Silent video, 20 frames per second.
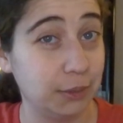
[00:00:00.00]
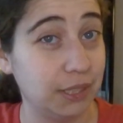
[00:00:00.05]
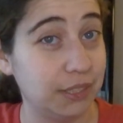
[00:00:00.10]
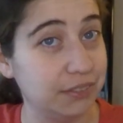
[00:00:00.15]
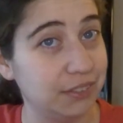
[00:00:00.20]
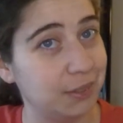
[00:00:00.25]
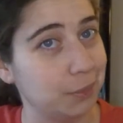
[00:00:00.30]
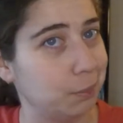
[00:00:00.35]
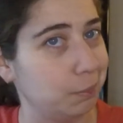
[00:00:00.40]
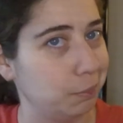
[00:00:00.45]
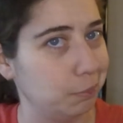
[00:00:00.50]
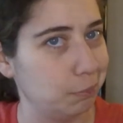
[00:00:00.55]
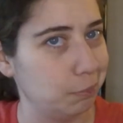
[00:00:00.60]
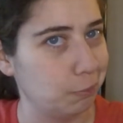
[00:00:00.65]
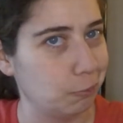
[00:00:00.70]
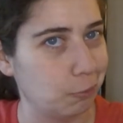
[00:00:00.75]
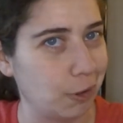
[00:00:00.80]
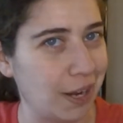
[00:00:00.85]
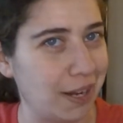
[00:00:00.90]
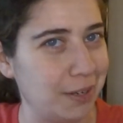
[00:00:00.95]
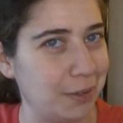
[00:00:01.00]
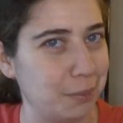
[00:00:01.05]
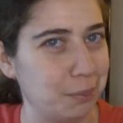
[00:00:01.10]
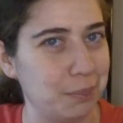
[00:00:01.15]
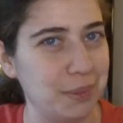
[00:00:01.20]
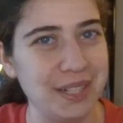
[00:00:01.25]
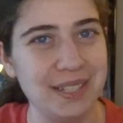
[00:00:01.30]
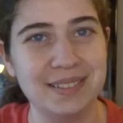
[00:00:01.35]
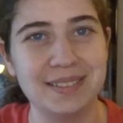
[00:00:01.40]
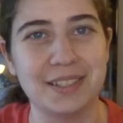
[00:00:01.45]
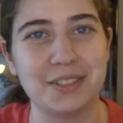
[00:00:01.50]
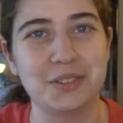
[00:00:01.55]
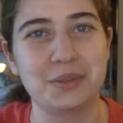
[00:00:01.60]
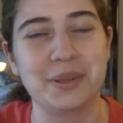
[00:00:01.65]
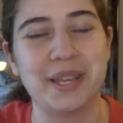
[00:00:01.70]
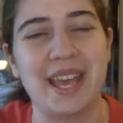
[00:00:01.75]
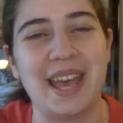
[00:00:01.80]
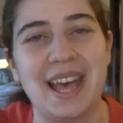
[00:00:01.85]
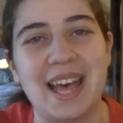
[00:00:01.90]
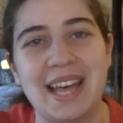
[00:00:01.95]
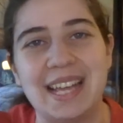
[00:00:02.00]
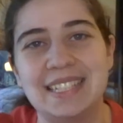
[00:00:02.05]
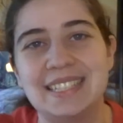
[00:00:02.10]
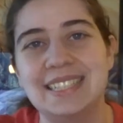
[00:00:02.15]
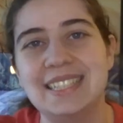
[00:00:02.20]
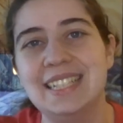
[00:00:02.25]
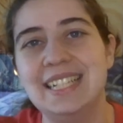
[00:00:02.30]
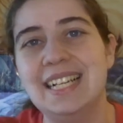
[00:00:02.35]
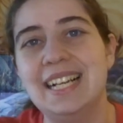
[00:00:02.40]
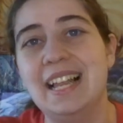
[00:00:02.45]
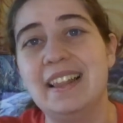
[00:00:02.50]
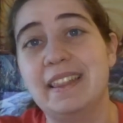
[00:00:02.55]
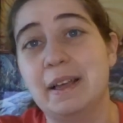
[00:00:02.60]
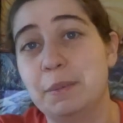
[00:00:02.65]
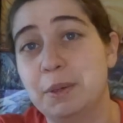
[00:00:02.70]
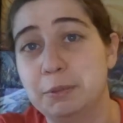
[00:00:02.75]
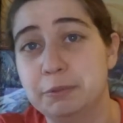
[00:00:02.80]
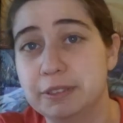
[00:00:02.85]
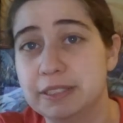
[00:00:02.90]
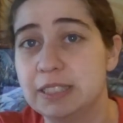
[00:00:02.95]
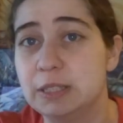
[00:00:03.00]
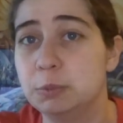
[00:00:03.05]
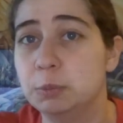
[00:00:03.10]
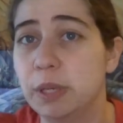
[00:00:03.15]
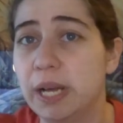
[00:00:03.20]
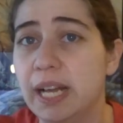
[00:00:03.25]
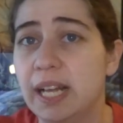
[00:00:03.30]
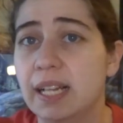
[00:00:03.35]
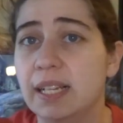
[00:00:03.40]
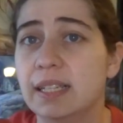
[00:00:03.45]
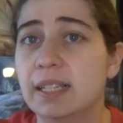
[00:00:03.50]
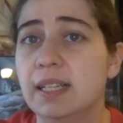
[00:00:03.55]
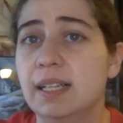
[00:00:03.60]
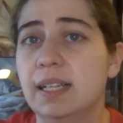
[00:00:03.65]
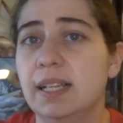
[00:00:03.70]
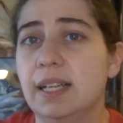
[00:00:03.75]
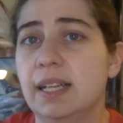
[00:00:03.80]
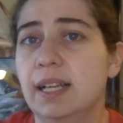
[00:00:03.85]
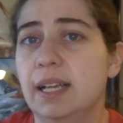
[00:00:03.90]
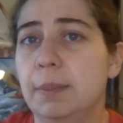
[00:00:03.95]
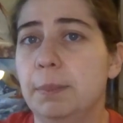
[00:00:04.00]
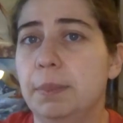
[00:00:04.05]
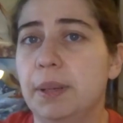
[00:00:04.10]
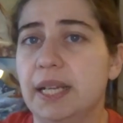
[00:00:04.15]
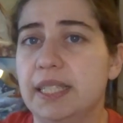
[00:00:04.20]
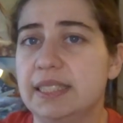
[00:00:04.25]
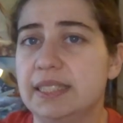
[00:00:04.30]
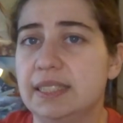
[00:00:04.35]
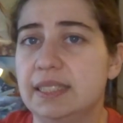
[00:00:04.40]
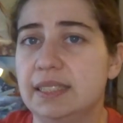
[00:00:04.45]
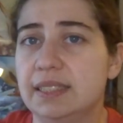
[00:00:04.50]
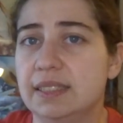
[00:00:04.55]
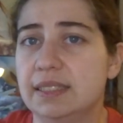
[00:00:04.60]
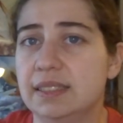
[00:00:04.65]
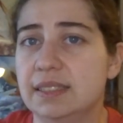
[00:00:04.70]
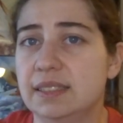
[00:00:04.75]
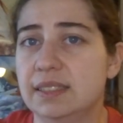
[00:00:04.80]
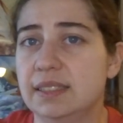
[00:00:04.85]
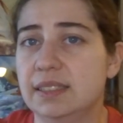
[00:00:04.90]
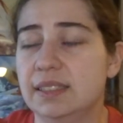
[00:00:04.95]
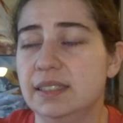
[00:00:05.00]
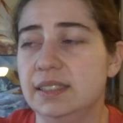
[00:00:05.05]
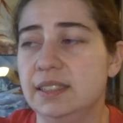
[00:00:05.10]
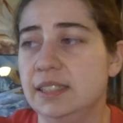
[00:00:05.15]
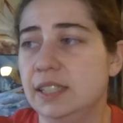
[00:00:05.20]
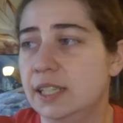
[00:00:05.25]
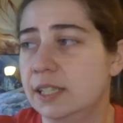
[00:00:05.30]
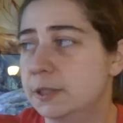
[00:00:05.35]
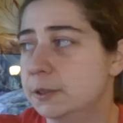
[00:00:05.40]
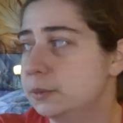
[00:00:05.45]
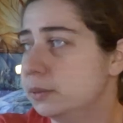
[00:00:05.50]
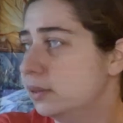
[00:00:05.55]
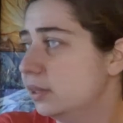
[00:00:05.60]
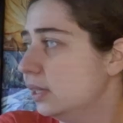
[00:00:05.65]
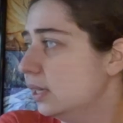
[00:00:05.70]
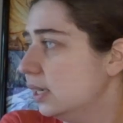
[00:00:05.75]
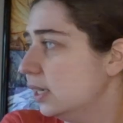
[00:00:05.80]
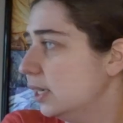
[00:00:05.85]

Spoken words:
week of some random mini sets we had. That went really well. But, you know,